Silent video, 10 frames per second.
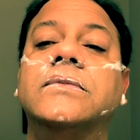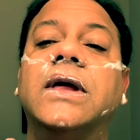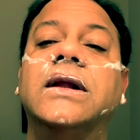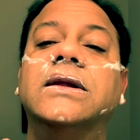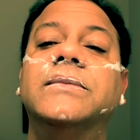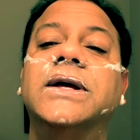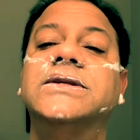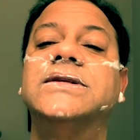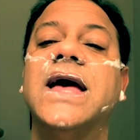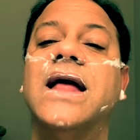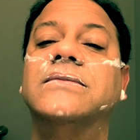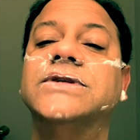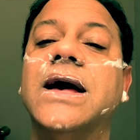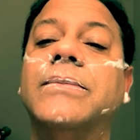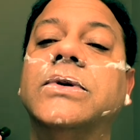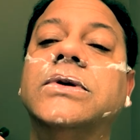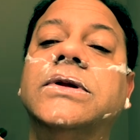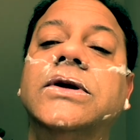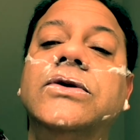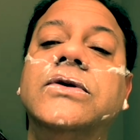That eliminates the Adam's apple
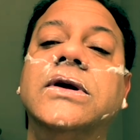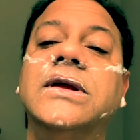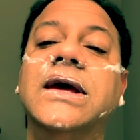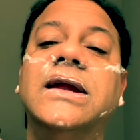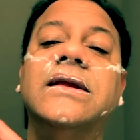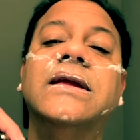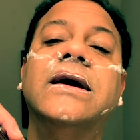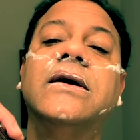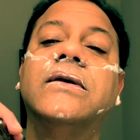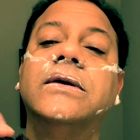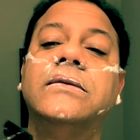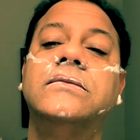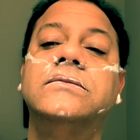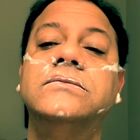and then you can get in there and